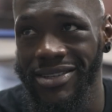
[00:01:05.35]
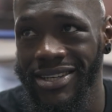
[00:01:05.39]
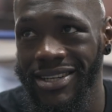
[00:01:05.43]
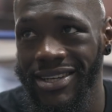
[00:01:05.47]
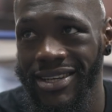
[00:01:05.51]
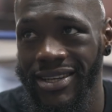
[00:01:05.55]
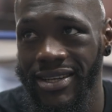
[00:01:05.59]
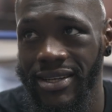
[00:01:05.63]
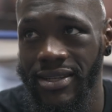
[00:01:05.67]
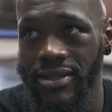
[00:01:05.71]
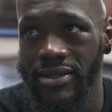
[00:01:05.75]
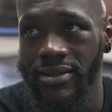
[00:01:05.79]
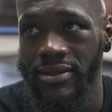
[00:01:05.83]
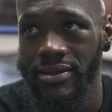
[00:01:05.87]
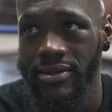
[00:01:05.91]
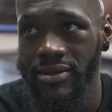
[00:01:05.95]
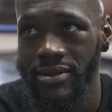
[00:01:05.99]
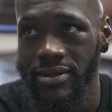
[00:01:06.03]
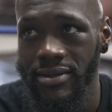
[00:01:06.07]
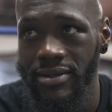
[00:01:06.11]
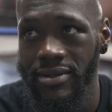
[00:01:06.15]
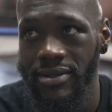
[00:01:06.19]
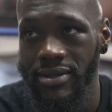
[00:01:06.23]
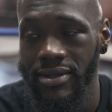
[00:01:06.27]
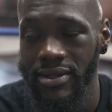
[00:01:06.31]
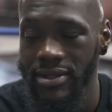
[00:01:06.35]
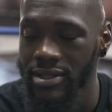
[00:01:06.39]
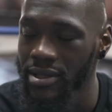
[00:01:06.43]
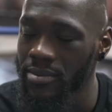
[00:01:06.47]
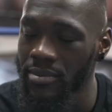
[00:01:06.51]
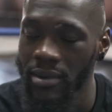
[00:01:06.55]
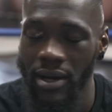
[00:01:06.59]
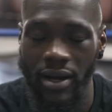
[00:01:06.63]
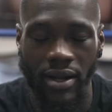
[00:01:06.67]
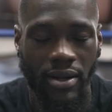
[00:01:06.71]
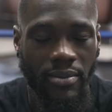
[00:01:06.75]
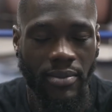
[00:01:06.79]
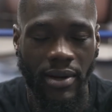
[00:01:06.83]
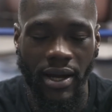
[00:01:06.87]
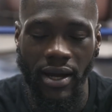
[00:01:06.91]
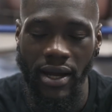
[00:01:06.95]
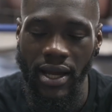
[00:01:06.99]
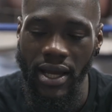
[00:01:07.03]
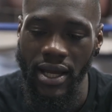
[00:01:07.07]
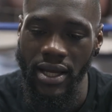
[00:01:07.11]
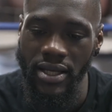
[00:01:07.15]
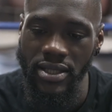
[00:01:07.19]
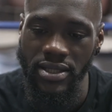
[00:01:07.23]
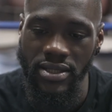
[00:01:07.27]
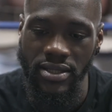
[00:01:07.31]
Then, so I'm all about
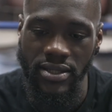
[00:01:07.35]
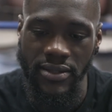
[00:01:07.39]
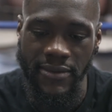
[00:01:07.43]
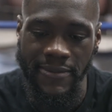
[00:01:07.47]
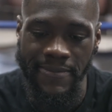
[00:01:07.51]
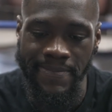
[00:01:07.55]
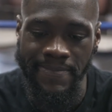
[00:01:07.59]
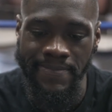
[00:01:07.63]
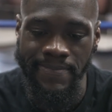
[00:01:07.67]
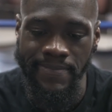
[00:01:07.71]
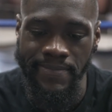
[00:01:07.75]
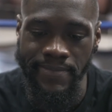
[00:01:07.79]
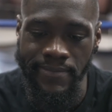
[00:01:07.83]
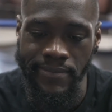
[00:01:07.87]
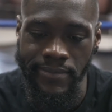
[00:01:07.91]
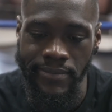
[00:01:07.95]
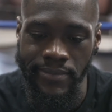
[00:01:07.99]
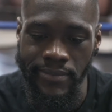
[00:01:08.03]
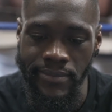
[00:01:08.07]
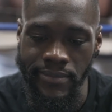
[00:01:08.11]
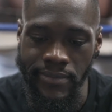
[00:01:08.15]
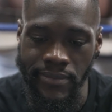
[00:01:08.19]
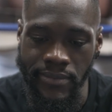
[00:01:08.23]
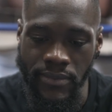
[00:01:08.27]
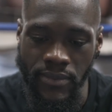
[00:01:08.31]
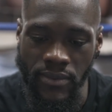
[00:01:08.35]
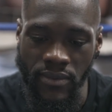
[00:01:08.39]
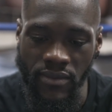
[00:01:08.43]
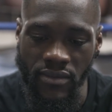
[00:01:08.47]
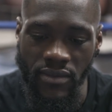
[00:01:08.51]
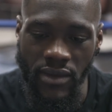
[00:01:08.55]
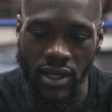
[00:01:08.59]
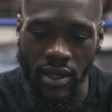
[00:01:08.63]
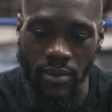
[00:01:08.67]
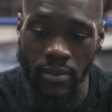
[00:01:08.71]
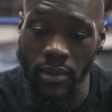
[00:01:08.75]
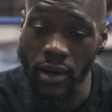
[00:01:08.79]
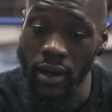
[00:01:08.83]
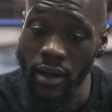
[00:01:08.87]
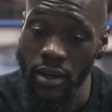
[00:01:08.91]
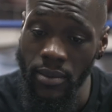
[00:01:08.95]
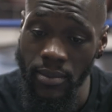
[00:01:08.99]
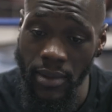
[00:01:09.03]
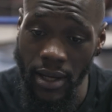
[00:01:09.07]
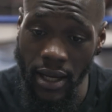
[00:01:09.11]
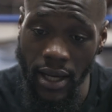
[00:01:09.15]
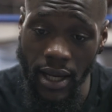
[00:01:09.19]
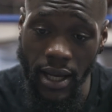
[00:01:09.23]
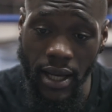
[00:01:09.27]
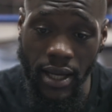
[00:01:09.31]
action. I'm all
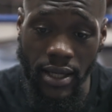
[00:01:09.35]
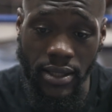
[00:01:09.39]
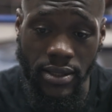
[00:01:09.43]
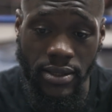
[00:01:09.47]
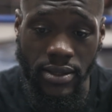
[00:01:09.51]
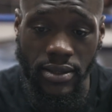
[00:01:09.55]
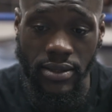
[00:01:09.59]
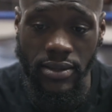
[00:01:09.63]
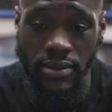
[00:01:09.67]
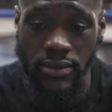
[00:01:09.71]
about action.